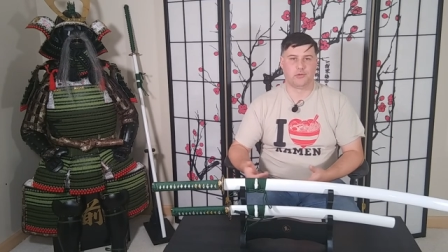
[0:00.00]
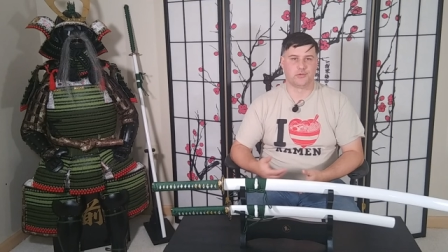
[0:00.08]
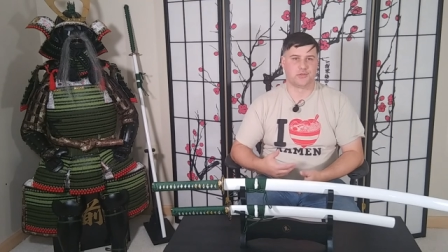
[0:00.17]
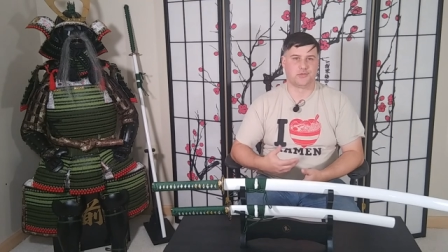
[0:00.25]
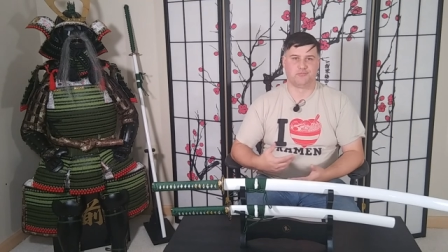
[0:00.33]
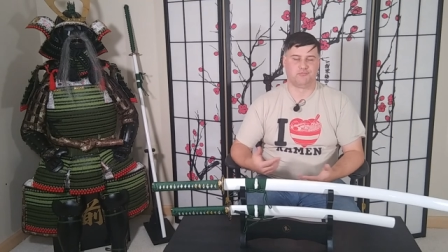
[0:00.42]

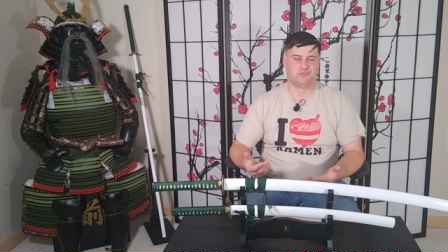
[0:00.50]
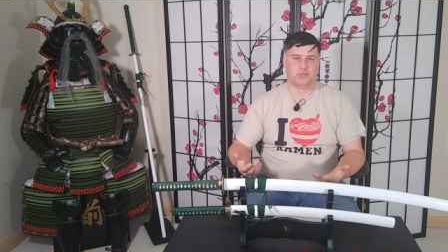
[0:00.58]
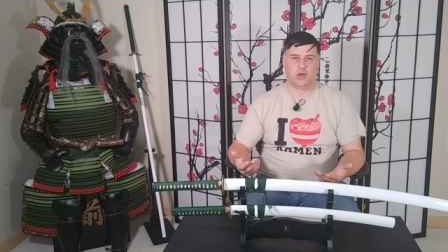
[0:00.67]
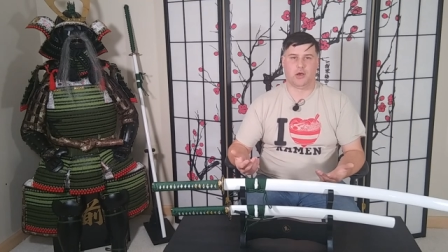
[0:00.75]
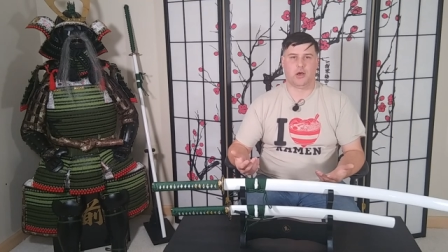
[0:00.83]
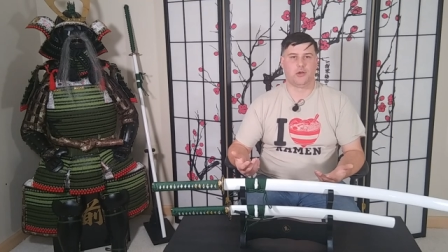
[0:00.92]
There's
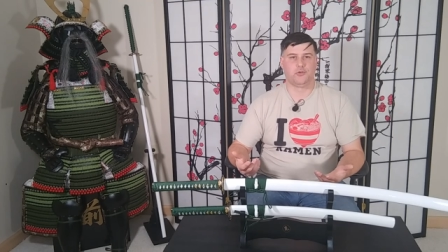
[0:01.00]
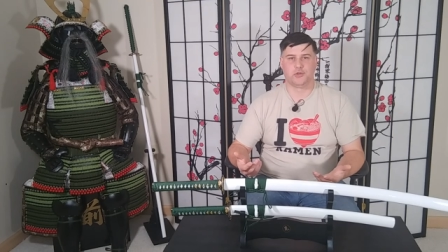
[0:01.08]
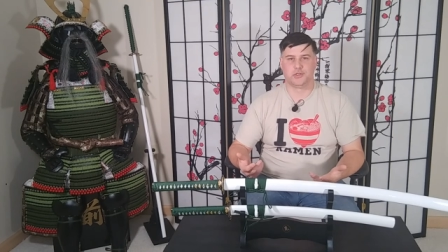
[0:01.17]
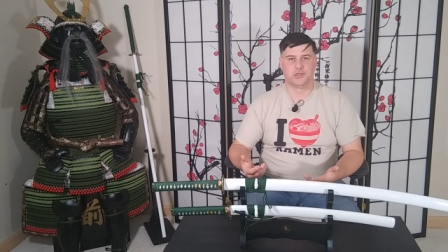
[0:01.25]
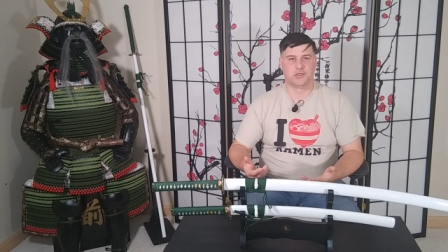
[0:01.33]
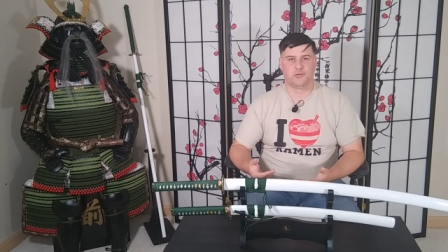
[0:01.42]

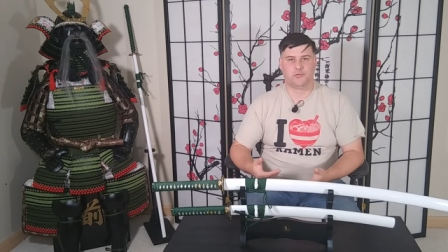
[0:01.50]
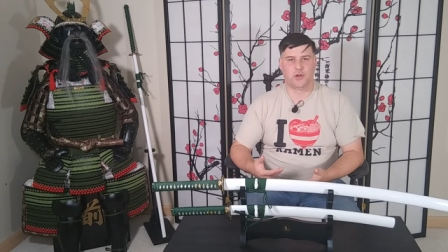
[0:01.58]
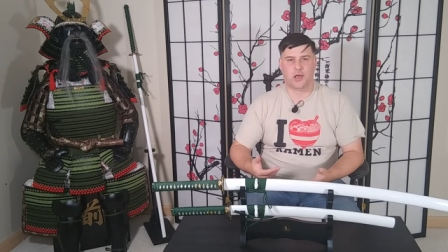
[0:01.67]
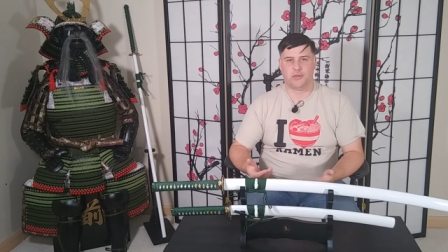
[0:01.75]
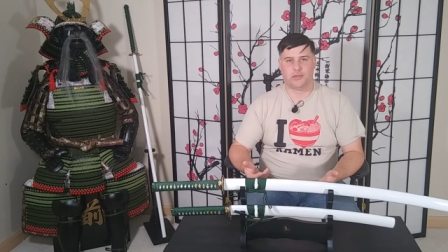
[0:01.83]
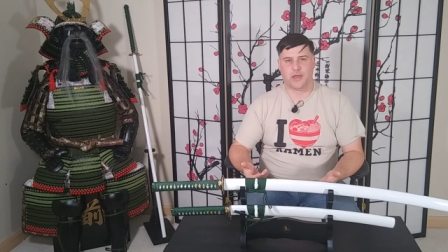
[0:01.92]
hundreds, if
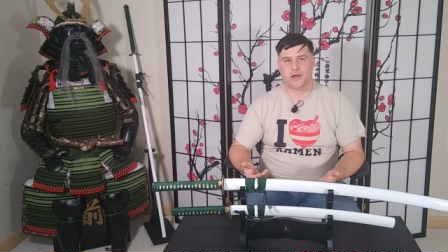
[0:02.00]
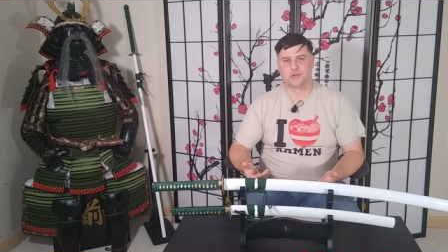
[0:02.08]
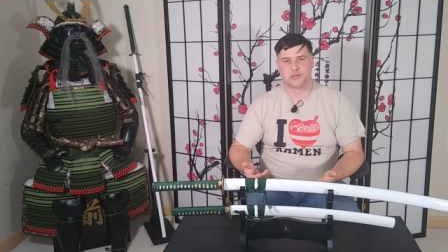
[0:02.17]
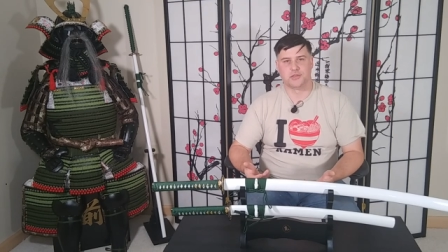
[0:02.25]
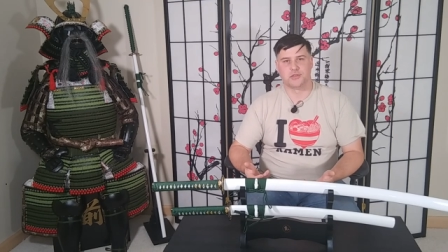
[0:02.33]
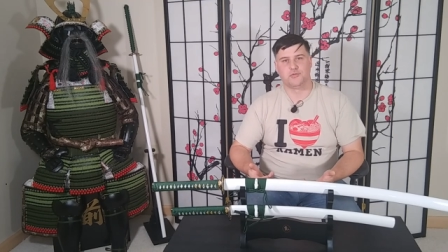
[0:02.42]
not
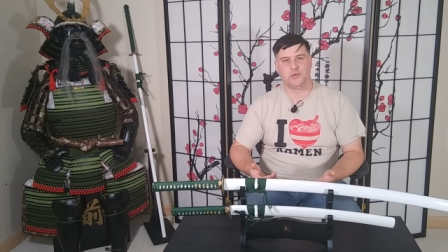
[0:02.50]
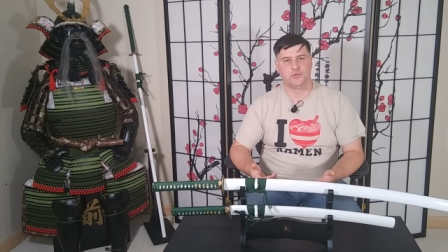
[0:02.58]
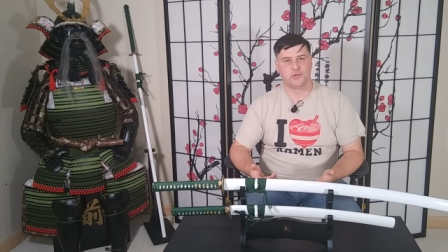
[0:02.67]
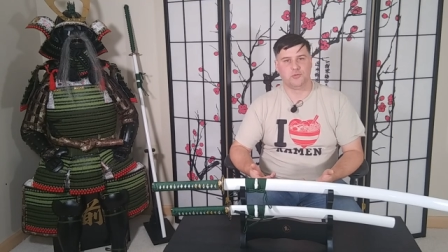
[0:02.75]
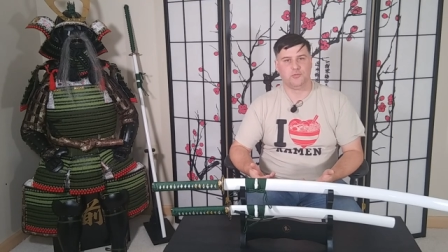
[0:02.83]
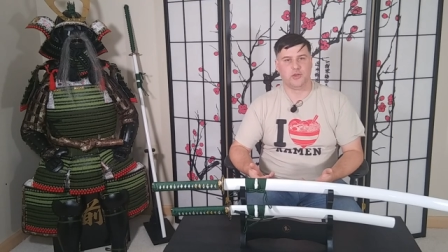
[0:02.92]
thousands, of
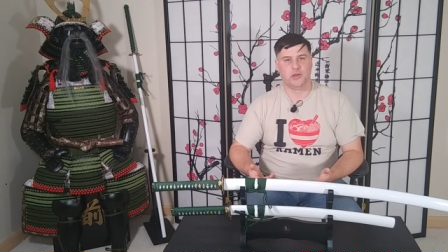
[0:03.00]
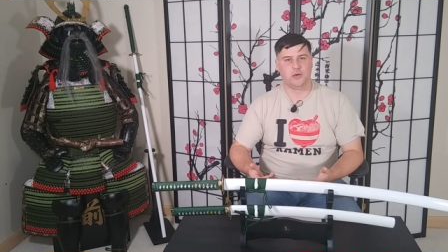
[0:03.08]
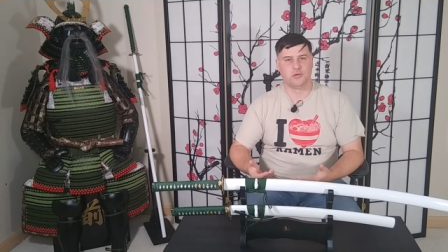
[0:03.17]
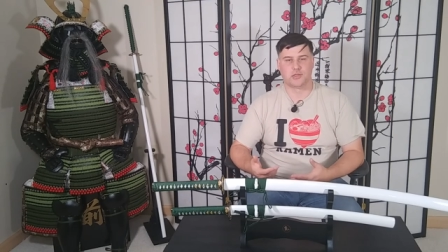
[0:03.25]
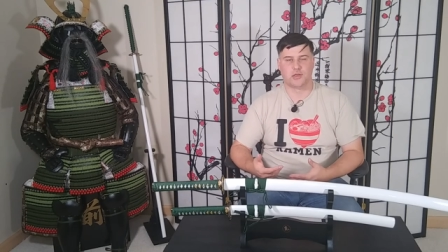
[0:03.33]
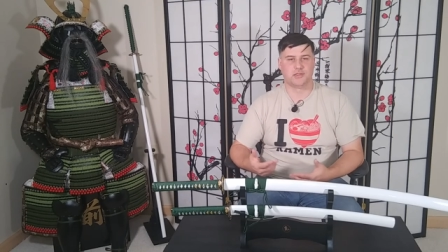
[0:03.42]
YouTube
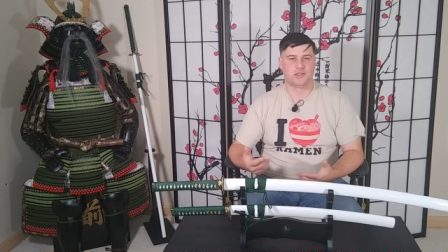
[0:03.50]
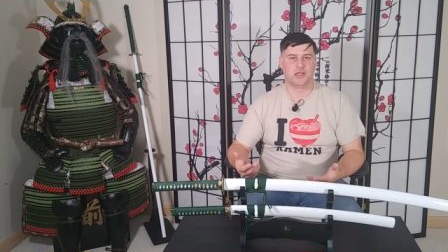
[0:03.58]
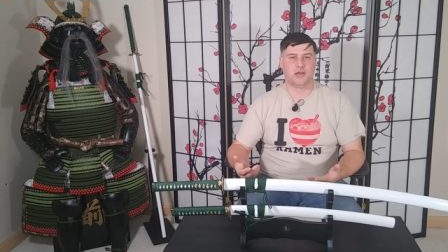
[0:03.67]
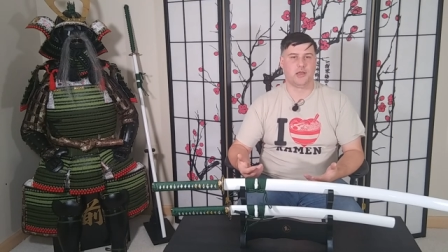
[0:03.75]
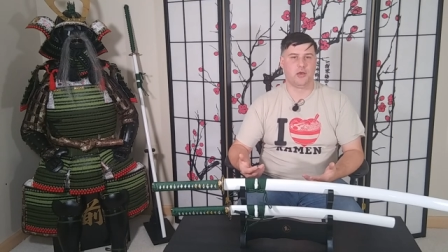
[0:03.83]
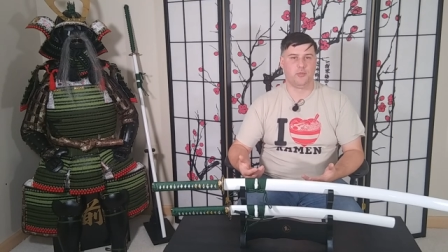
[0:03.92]
videos on
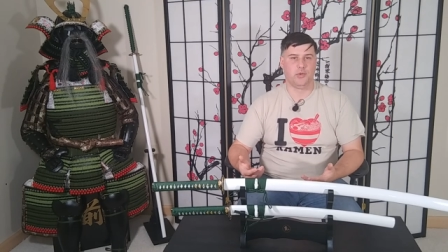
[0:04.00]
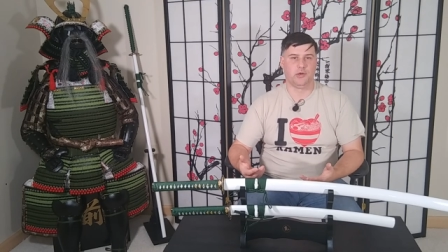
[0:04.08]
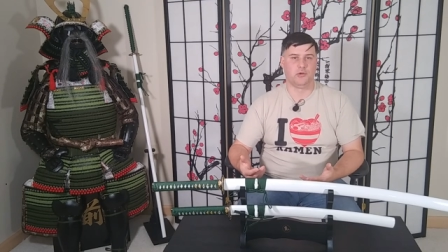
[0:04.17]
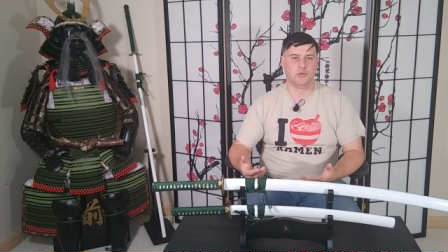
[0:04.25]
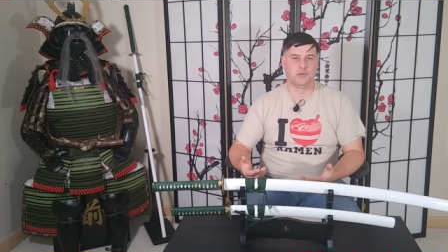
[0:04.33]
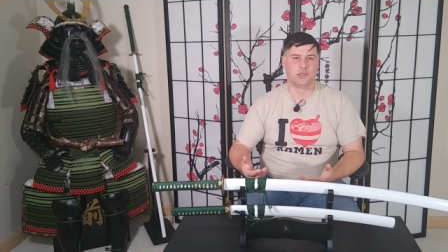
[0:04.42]
setting up
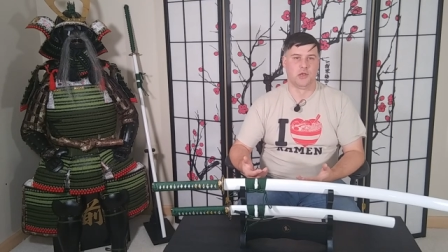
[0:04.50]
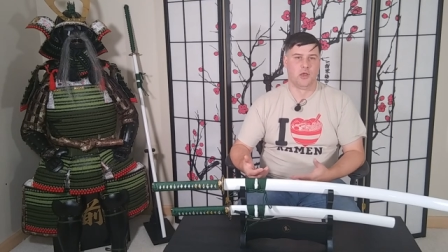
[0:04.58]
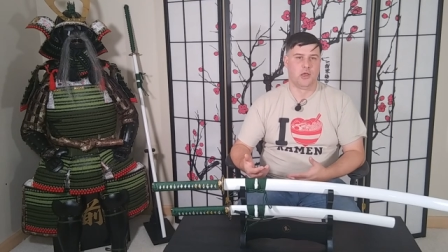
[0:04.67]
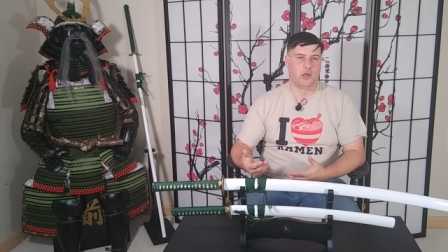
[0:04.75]
builds